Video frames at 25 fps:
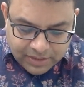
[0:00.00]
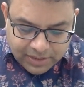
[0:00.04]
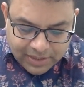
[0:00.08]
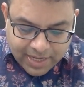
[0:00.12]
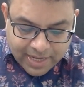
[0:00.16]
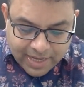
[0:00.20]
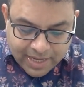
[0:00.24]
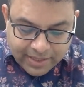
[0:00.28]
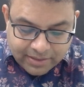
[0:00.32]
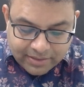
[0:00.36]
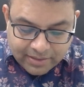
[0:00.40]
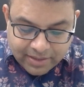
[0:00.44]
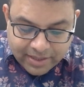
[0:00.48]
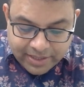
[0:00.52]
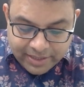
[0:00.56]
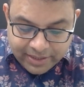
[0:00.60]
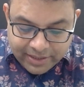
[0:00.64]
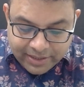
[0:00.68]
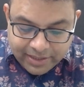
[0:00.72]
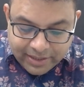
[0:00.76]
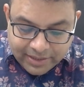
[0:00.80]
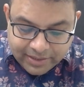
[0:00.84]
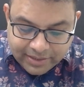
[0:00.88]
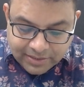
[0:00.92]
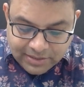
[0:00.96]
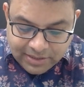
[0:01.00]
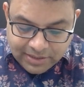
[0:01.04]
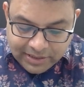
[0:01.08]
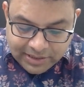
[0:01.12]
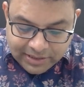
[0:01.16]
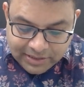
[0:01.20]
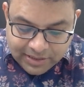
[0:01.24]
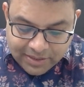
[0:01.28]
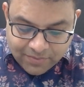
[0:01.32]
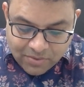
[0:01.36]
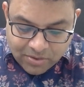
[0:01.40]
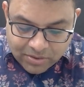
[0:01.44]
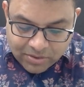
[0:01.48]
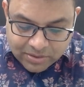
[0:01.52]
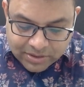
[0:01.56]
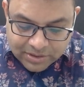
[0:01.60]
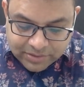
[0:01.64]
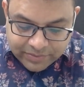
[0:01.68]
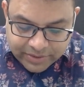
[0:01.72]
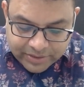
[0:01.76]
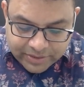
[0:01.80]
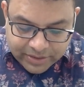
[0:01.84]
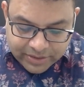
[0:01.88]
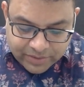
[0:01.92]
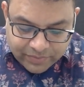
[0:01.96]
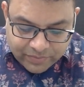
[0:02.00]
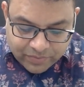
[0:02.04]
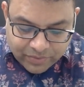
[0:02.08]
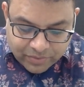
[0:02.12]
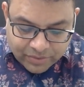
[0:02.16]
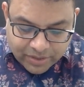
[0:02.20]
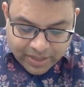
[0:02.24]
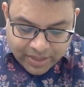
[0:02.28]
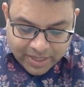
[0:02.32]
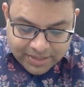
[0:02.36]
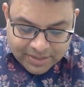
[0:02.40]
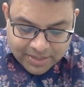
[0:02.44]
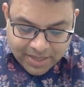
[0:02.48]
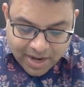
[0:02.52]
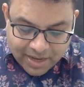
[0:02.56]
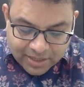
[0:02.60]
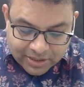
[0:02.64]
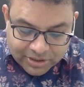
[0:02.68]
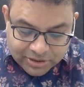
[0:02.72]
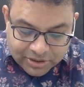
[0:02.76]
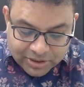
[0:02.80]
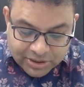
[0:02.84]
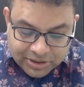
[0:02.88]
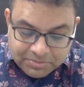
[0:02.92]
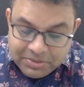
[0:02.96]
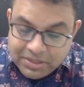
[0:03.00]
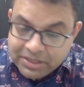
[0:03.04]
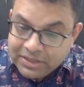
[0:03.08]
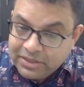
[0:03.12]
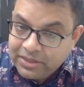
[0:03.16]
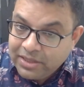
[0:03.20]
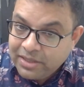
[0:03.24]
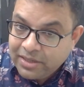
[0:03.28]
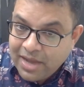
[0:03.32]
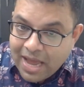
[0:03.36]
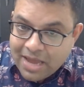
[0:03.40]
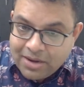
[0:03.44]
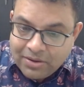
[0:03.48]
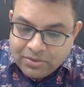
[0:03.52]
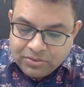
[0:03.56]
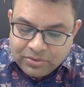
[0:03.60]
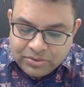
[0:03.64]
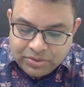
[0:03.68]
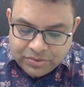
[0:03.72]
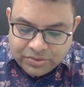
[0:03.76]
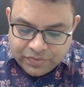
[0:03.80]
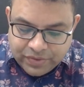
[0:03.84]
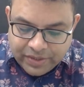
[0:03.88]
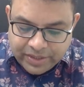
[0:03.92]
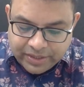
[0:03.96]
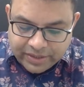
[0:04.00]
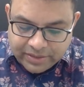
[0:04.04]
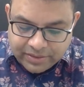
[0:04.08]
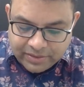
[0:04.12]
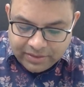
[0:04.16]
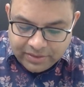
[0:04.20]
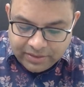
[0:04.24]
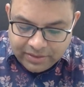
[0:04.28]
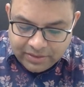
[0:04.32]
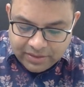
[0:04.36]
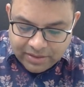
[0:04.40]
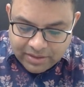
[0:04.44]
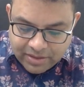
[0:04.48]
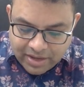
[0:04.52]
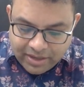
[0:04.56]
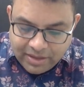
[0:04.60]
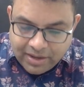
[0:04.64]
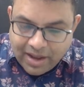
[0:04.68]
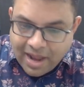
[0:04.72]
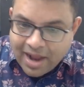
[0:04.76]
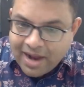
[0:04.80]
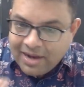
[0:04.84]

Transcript: Like irrigators lead the waters where they want, as archers make their arrows straight. Right?